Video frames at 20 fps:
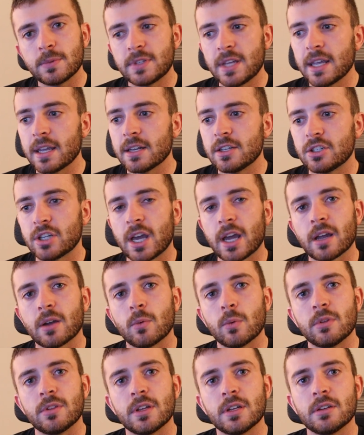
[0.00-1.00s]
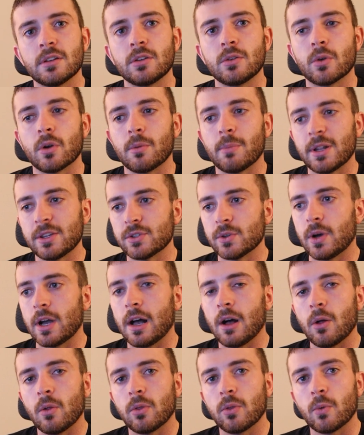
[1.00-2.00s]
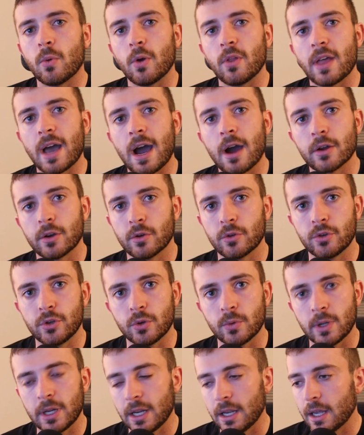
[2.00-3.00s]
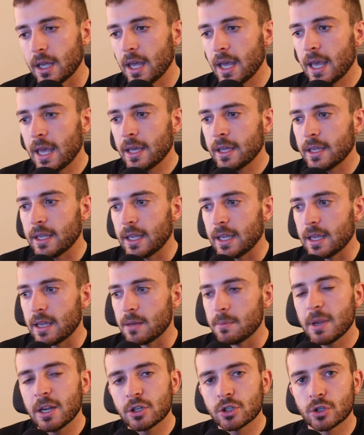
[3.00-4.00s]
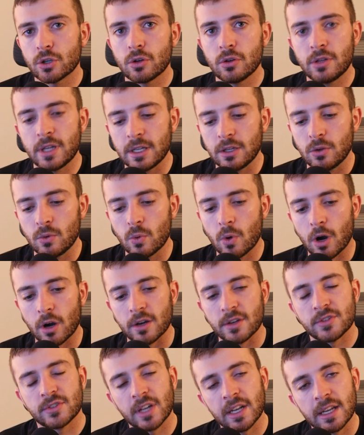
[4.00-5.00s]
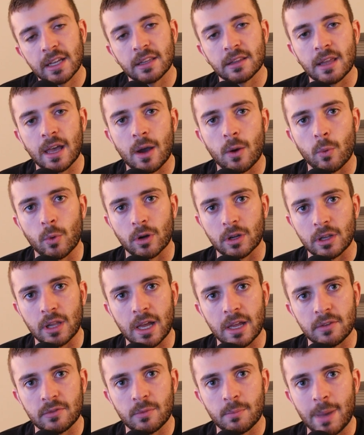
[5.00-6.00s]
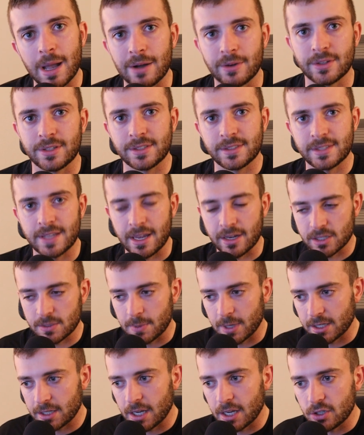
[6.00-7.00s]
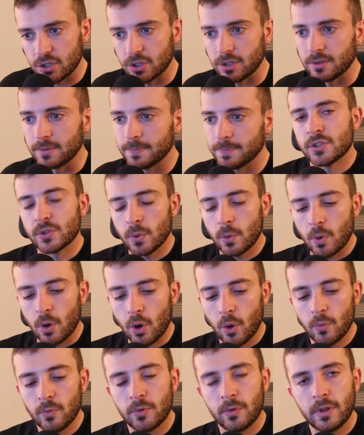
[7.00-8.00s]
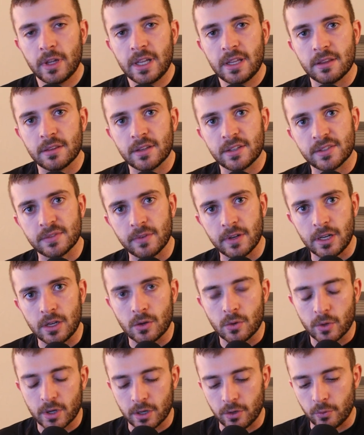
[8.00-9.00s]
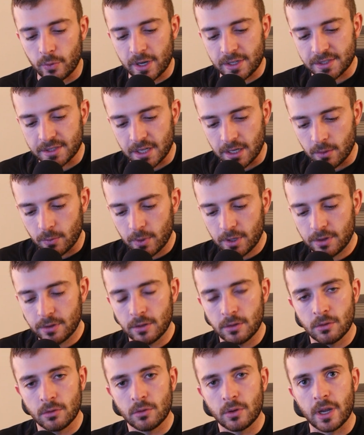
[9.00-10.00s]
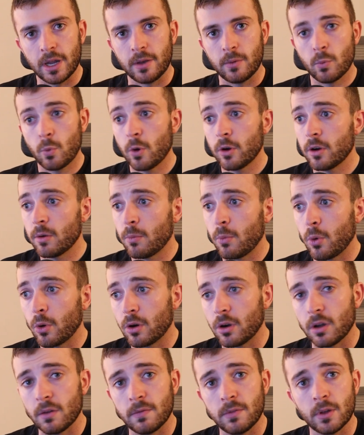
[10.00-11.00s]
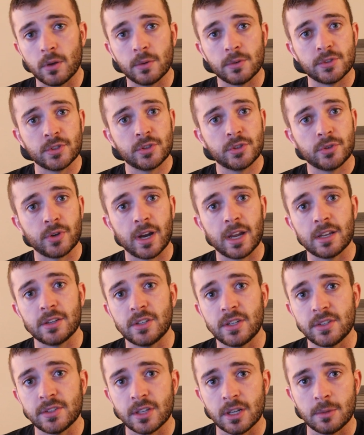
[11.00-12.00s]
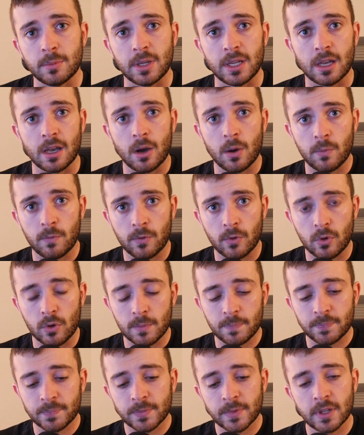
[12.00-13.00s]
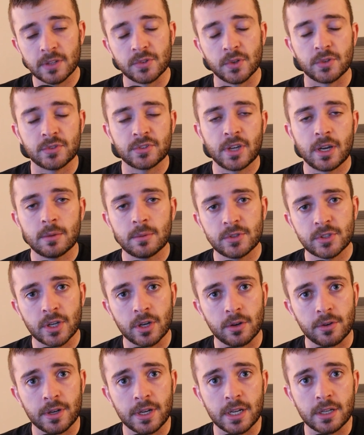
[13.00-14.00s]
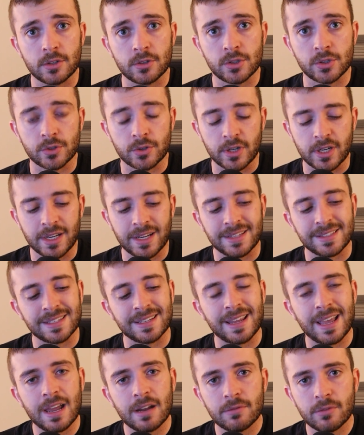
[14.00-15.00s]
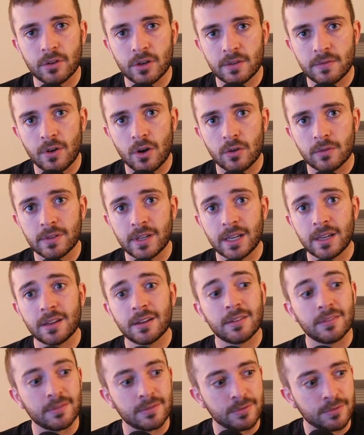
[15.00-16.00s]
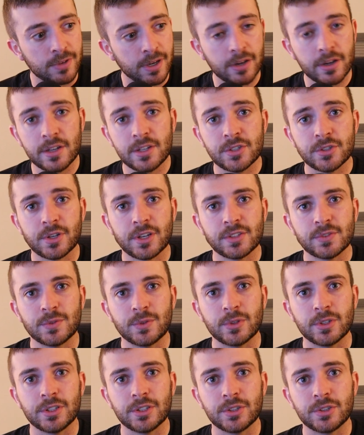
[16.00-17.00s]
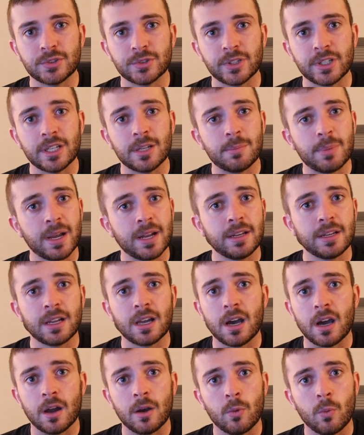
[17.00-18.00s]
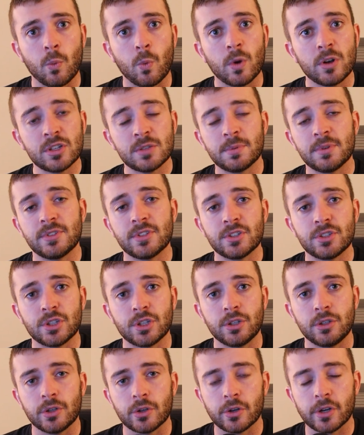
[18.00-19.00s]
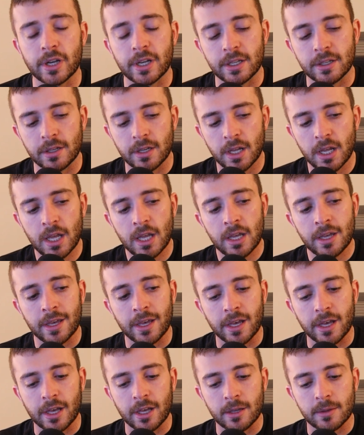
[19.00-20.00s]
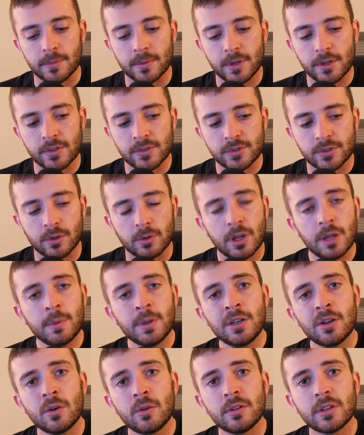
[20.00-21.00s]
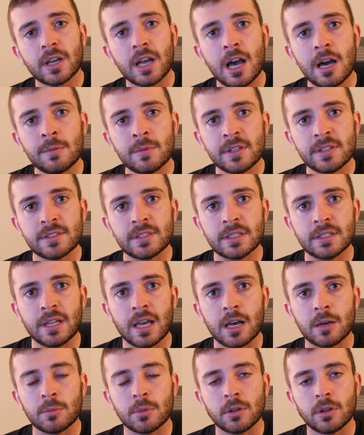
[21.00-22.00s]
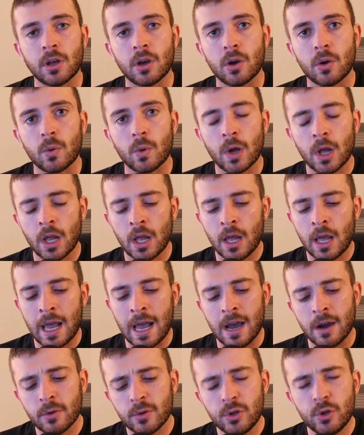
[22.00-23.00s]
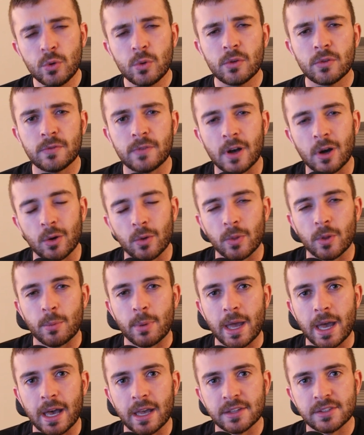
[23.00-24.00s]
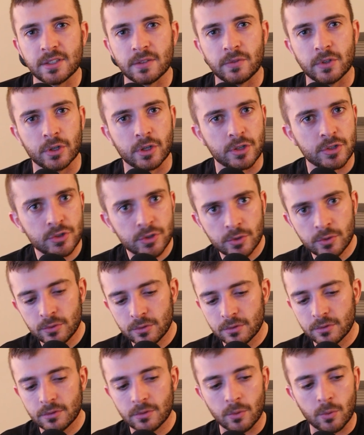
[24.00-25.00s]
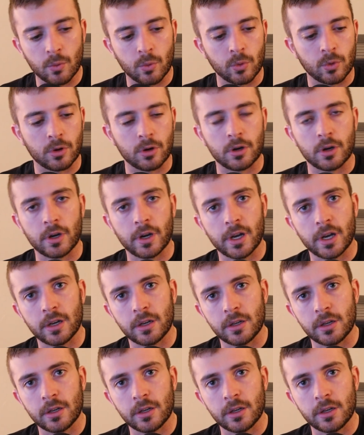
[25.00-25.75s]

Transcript: take a check within your mental health with how you're doing and make sure that you are setting that work life balance expectation. So, hopefully, this video can resonate with you, and one or more of those strategies can be helpful the cybersecurity industry, it's an ever evolving, very stressful industry depending on which position you're in. Uh, so let me know in the comments down below how you have felt in the past if you're a student or